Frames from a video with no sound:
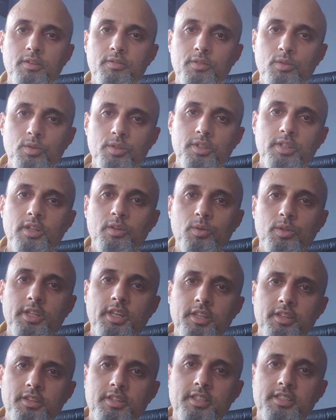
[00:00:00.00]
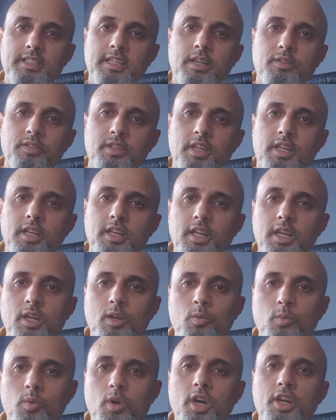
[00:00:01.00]
all the other things out there,
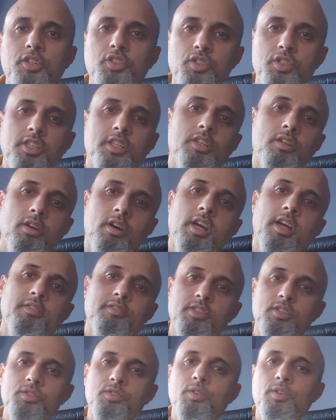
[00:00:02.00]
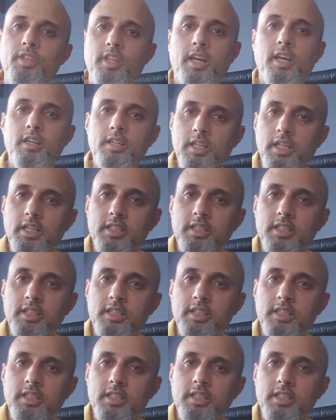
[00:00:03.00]
why should you not have this or that?